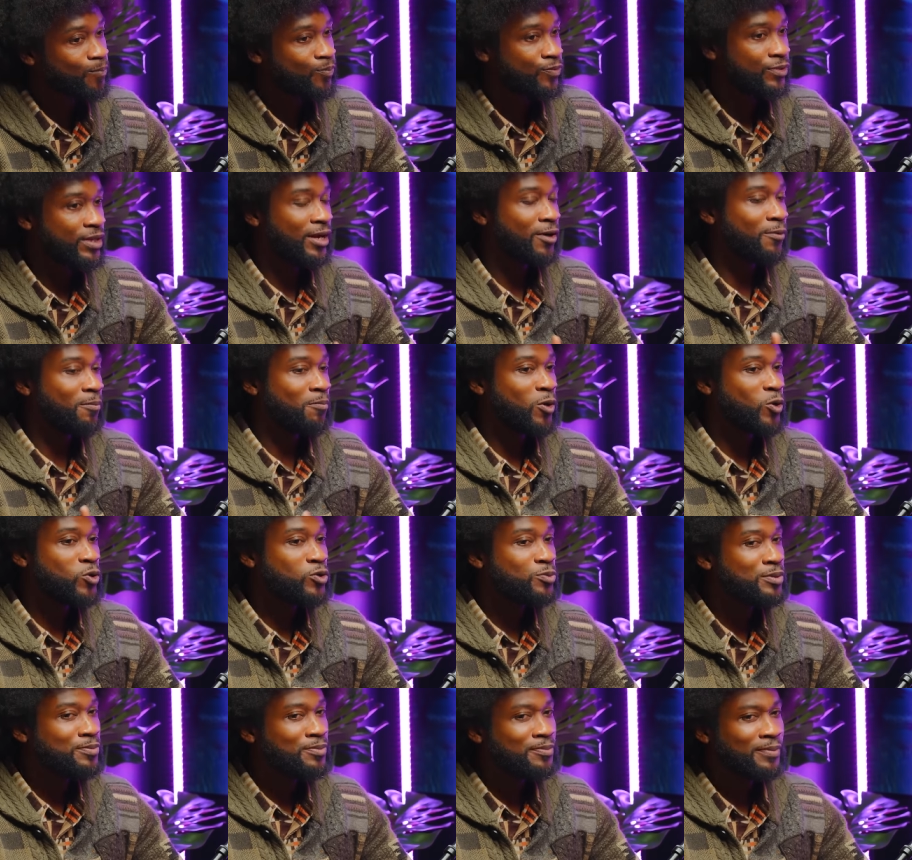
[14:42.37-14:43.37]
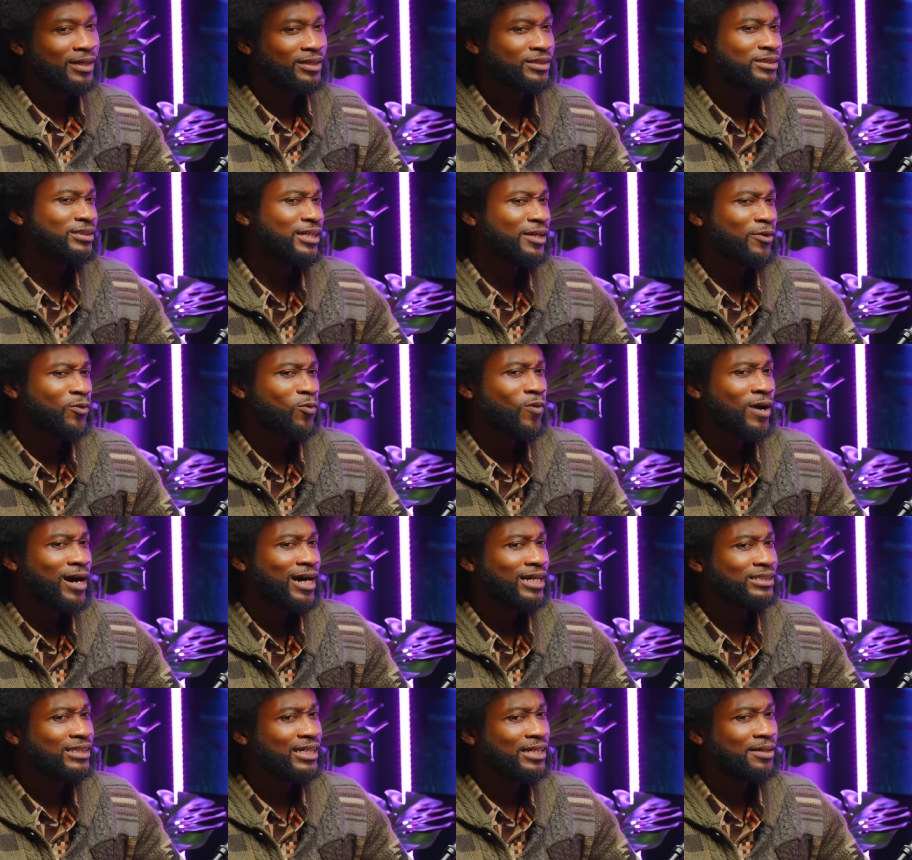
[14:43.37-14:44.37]
Now, most people might say, why
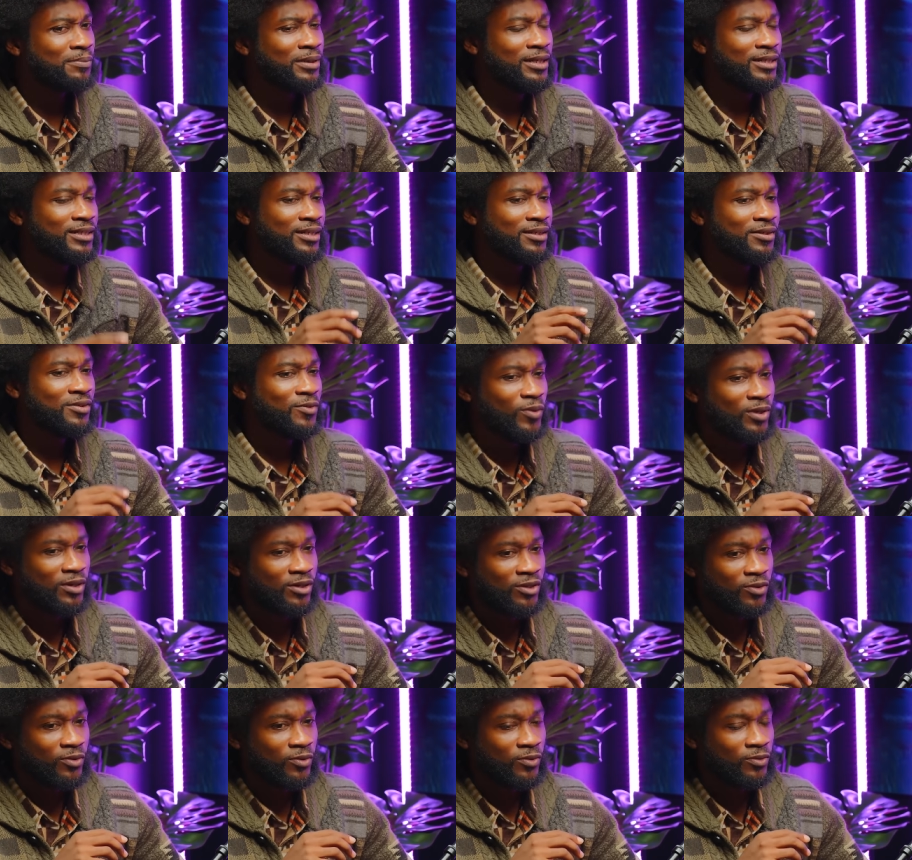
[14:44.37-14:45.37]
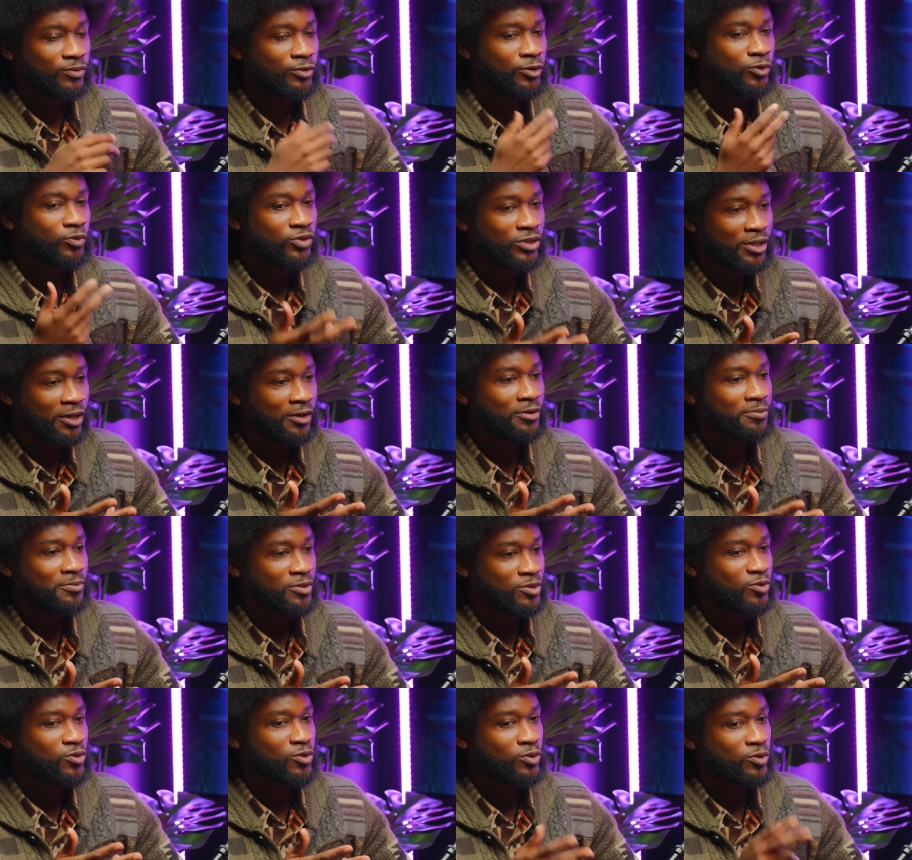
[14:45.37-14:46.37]
is that a big deal? Well, deuterium is
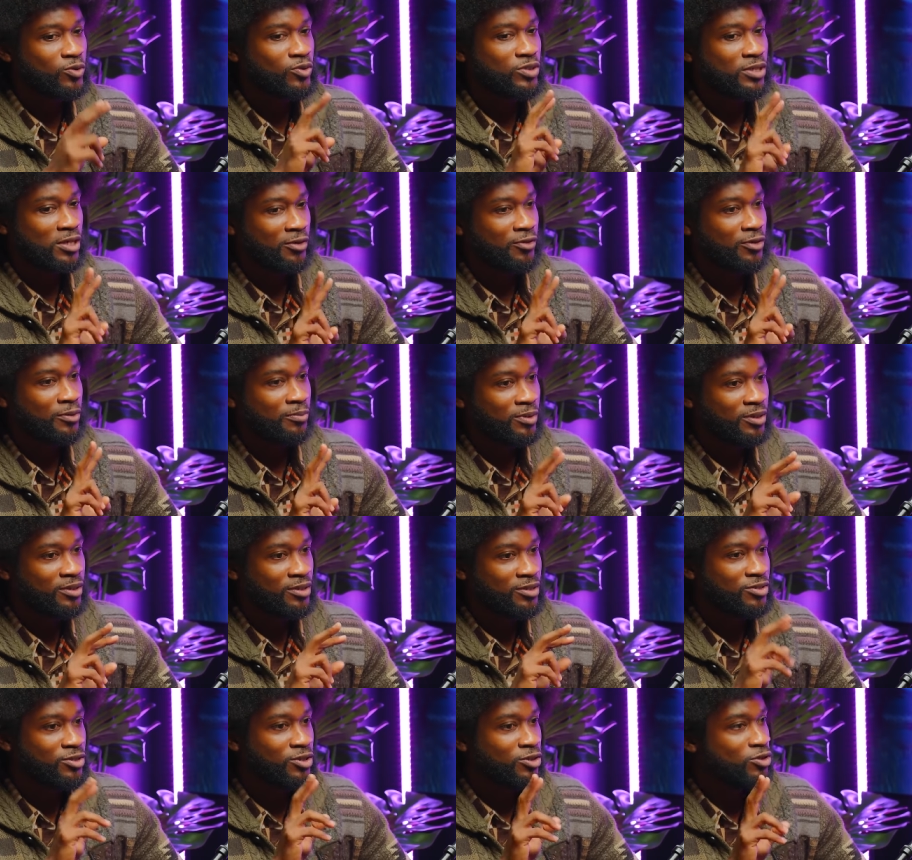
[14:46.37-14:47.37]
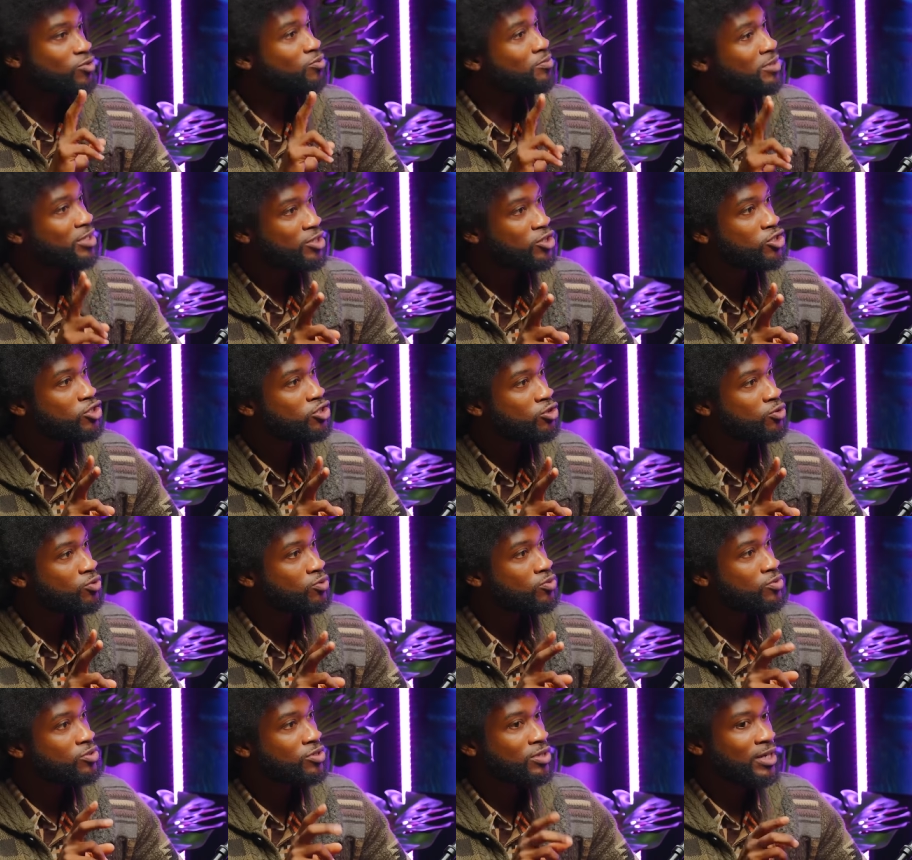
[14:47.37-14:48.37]
called deuterium because the do means
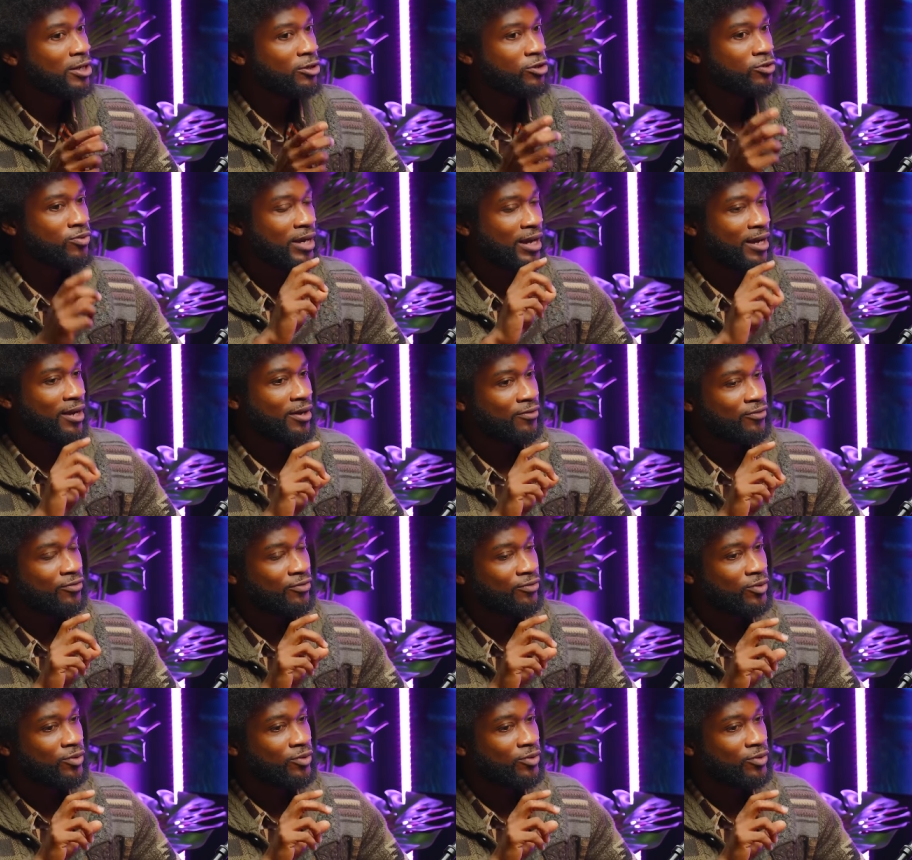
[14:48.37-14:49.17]
two. So now you have